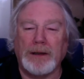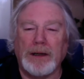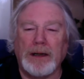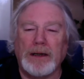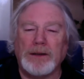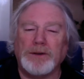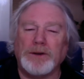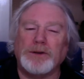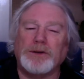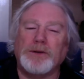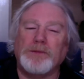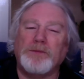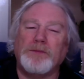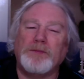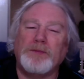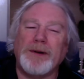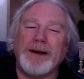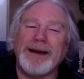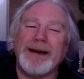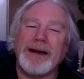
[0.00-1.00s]
So to
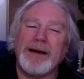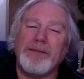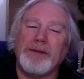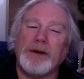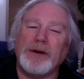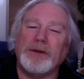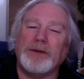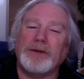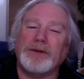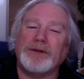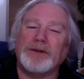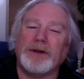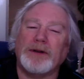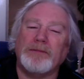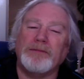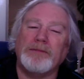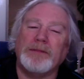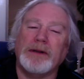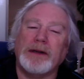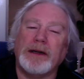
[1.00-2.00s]
bring about
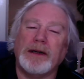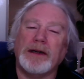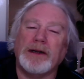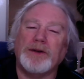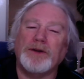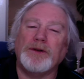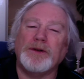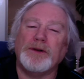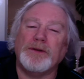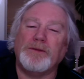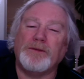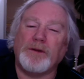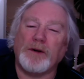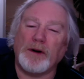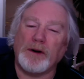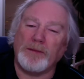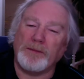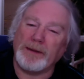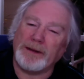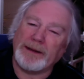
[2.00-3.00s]
some
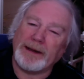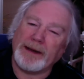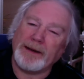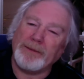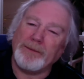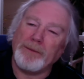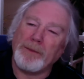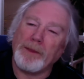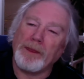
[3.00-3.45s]
uniformity,